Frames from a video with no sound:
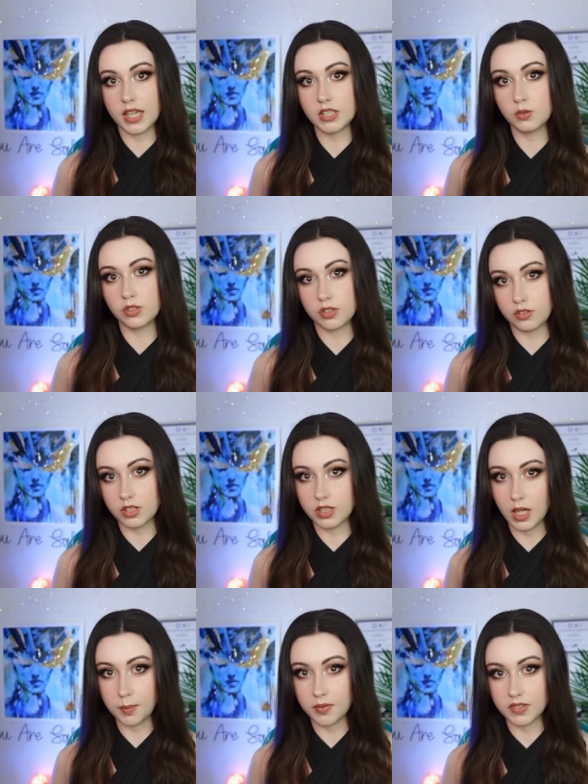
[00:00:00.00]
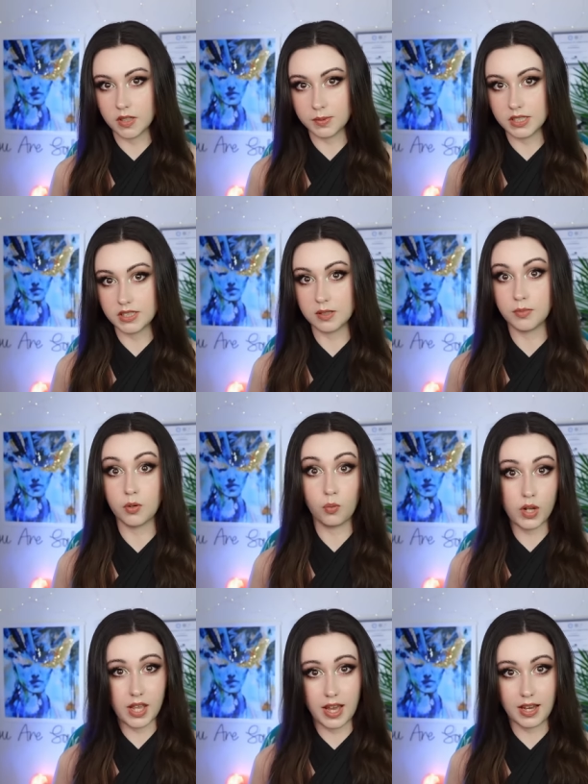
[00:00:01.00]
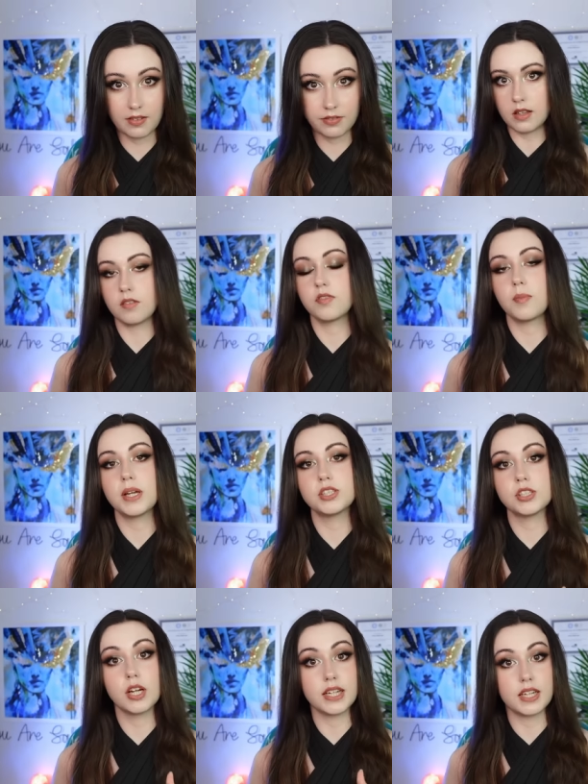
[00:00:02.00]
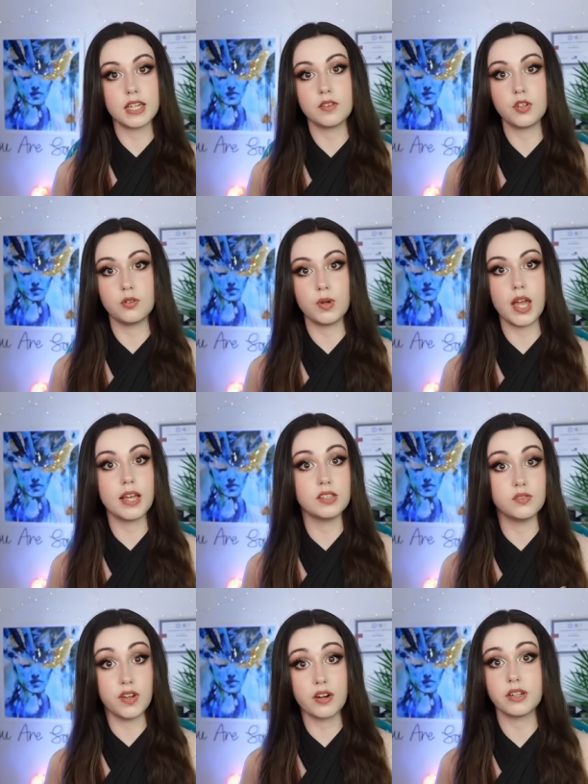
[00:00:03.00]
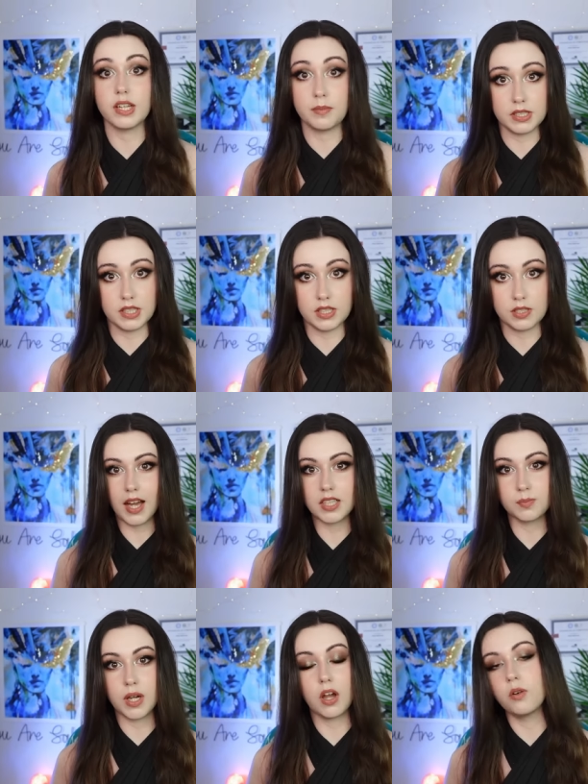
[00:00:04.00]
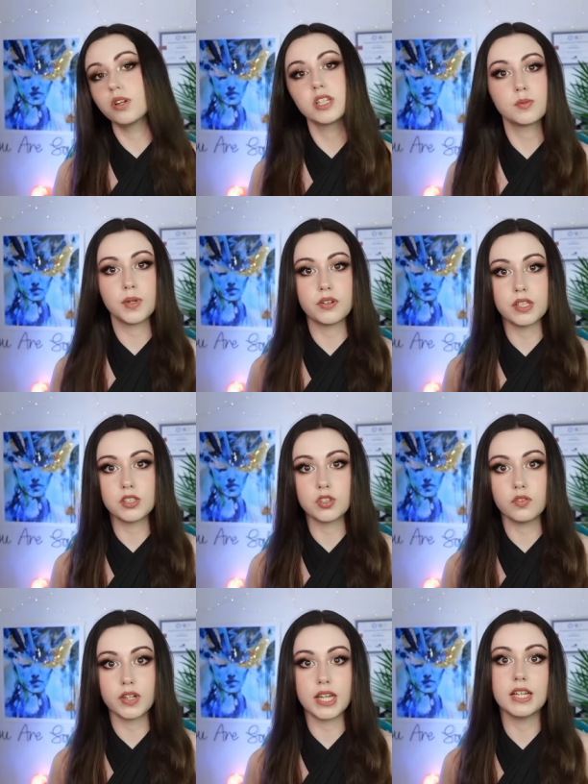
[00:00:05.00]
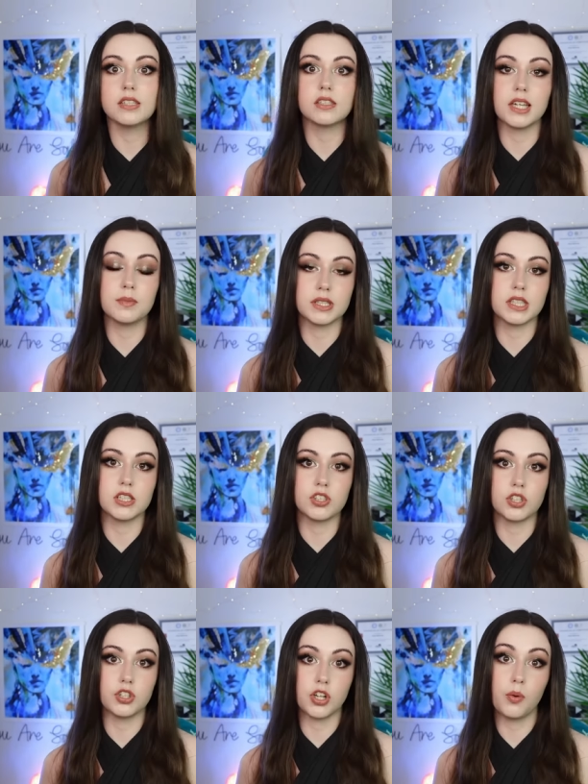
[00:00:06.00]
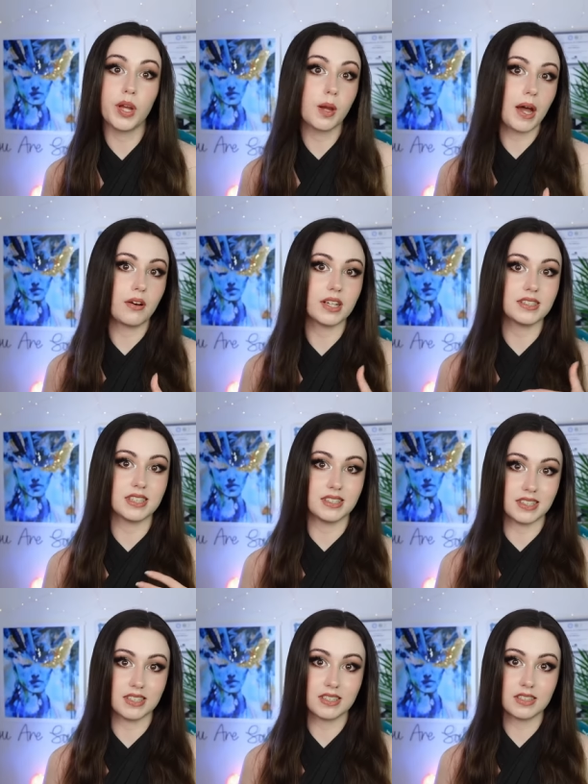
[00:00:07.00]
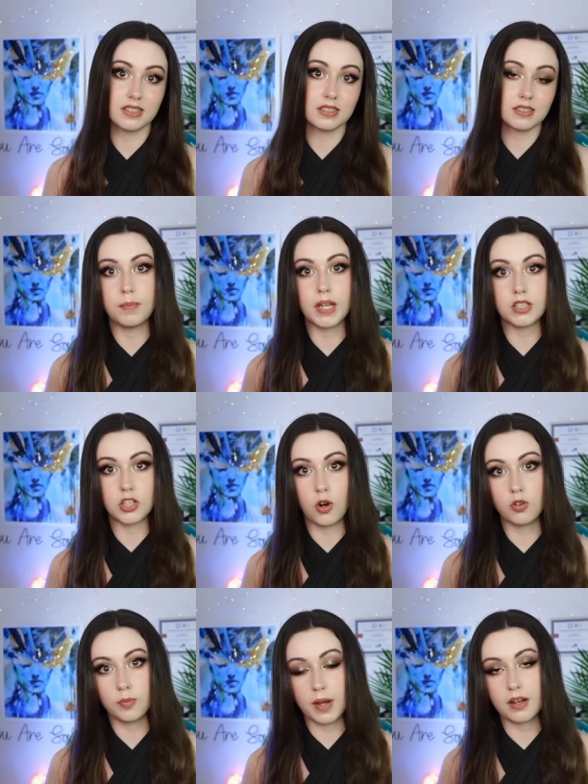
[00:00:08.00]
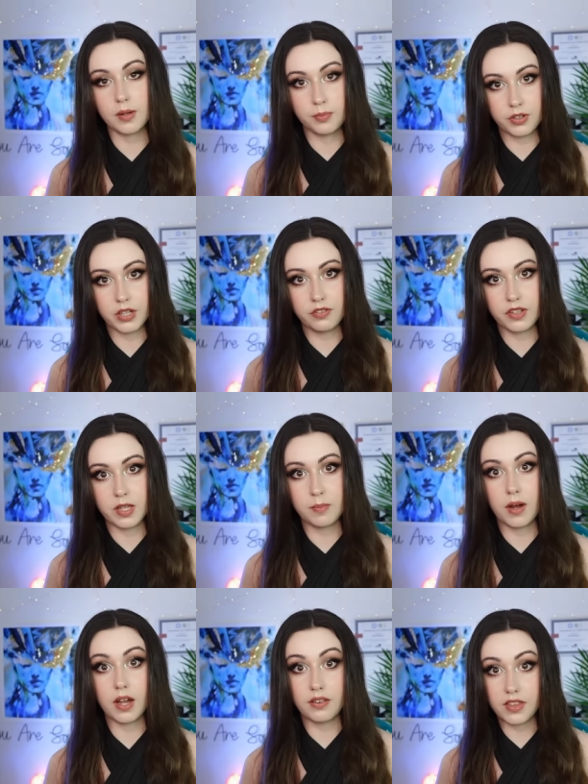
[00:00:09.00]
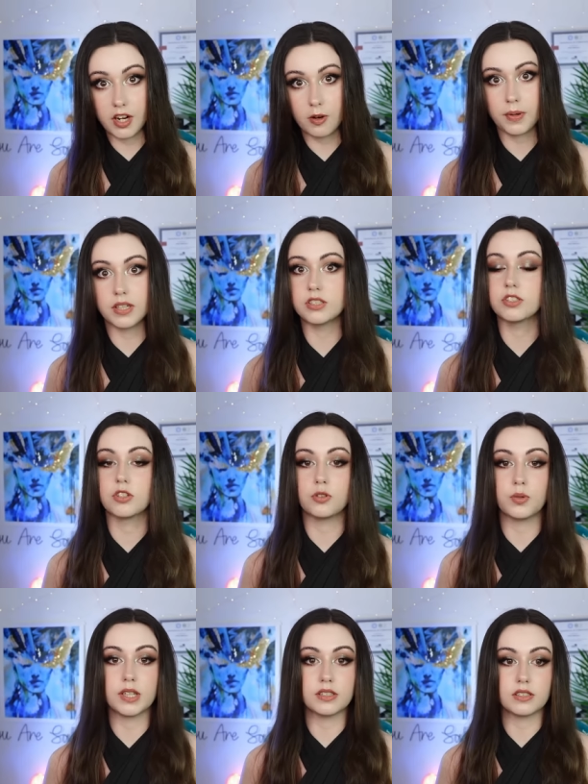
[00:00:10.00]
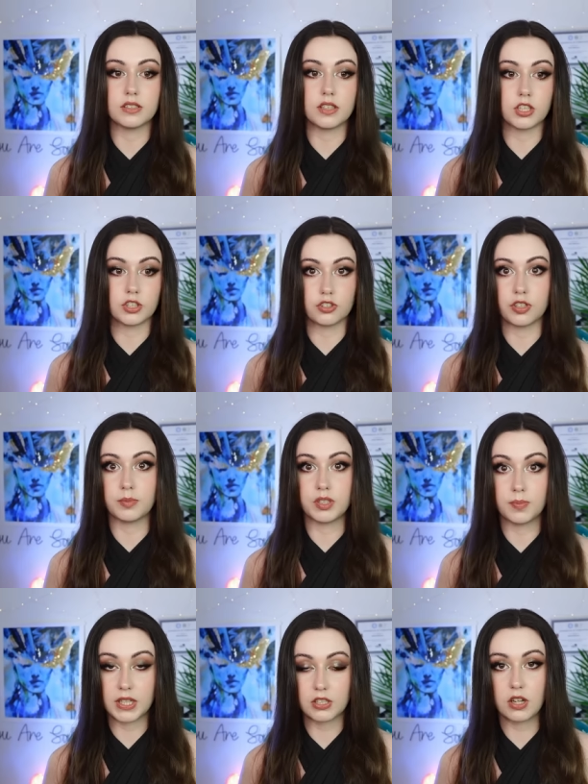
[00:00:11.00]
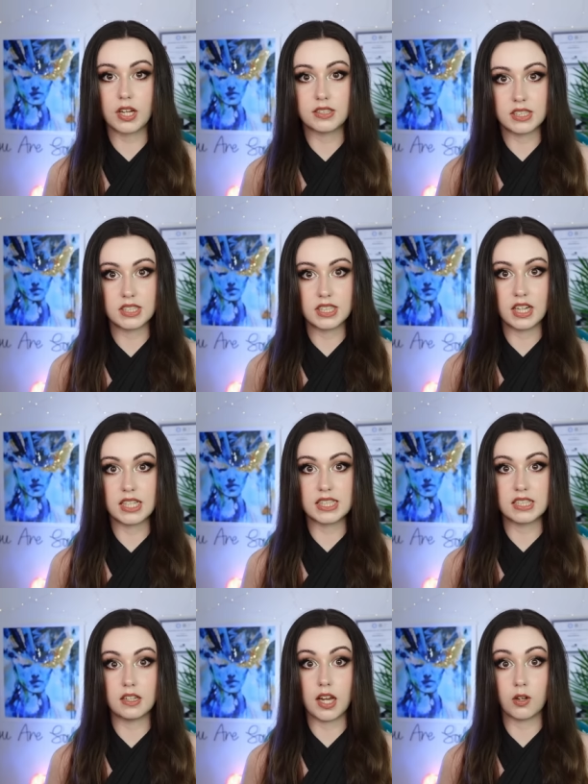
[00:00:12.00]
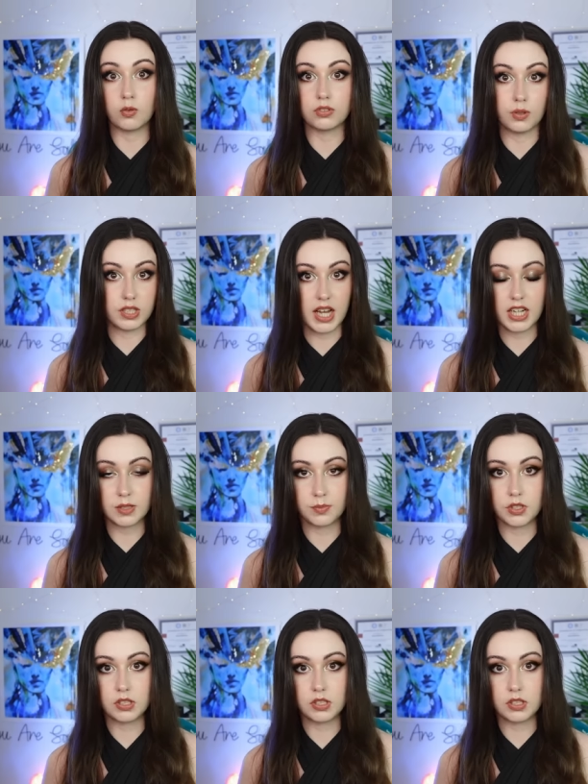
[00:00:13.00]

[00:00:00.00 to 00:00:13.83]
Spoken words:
It's also not the type of subsystem that we have. The information I can give you is very limited, as my own experience of it is limited to knowing about its existence, being told about it briefly by a therapist who is extremely specialized in DID and also attached,